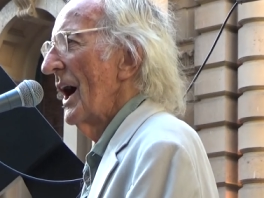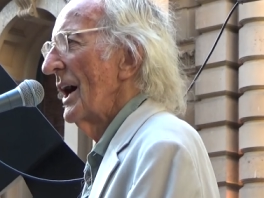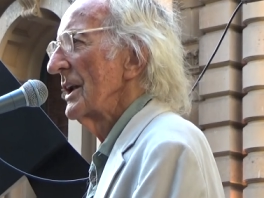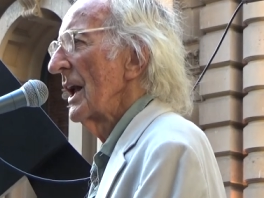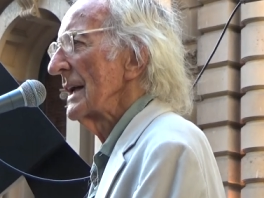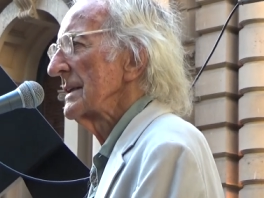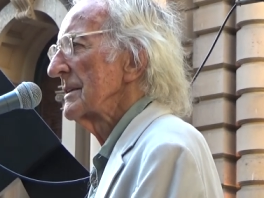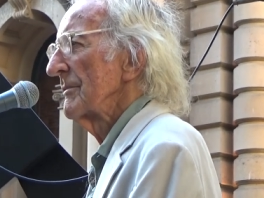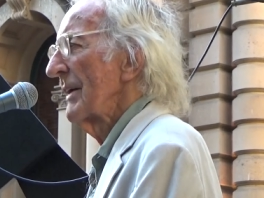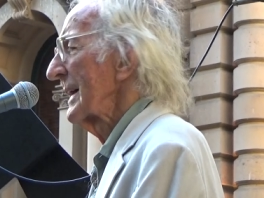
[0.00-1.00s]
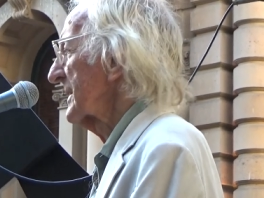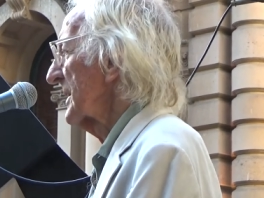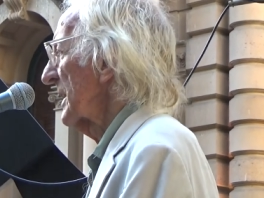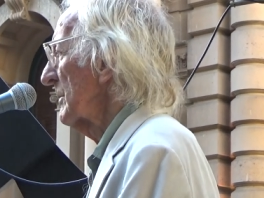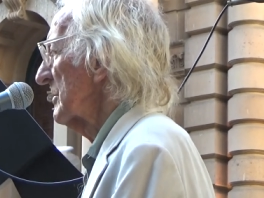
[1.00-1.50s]
I liked the fact
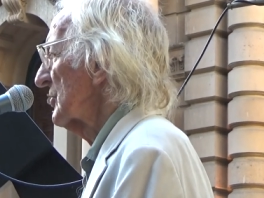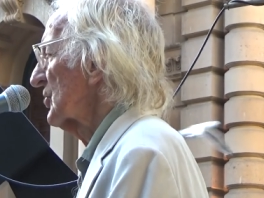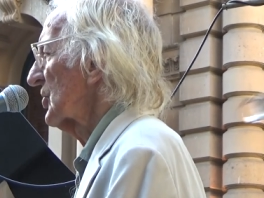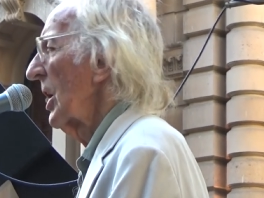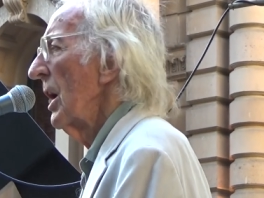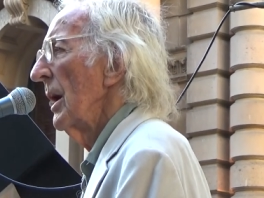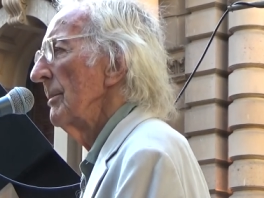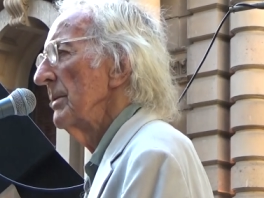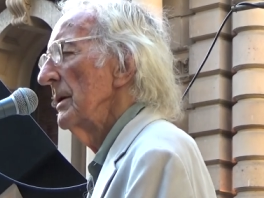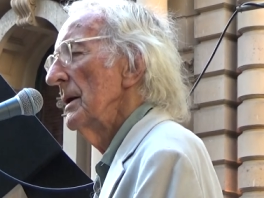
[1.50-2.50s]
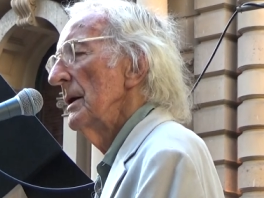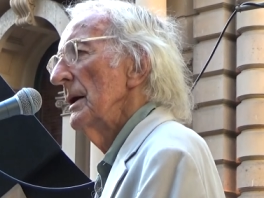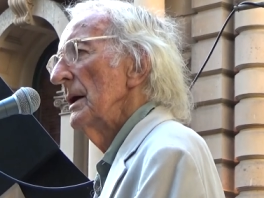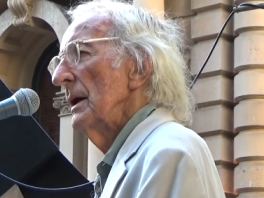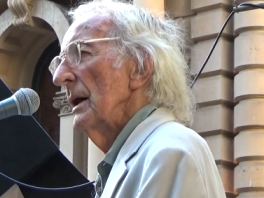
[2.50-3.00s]
that he was sharp
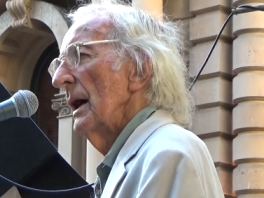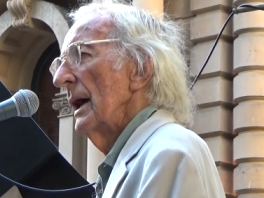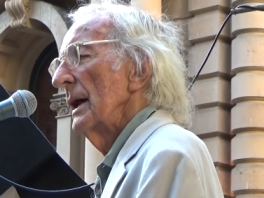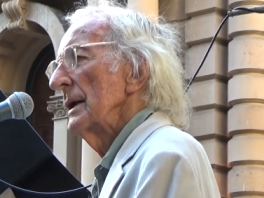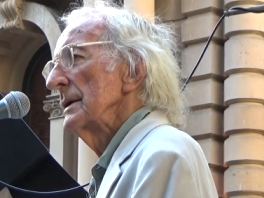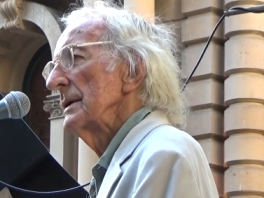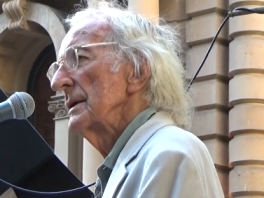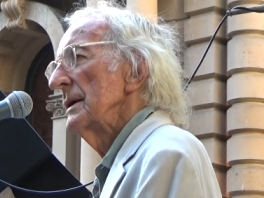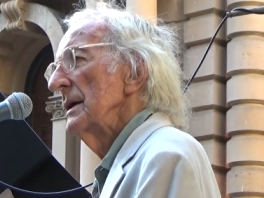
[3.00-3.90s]
and